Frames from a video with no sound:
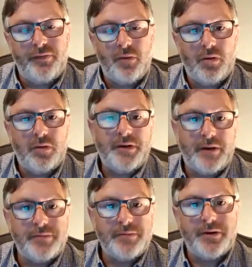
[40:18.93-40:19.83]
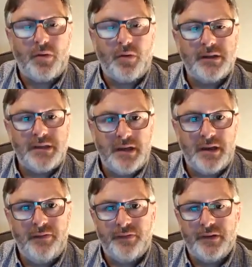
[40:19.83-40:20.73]
more in terms of their quality of
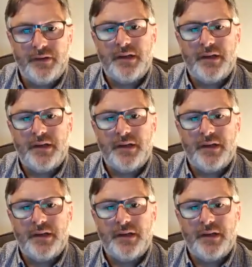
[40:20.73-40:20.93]
life and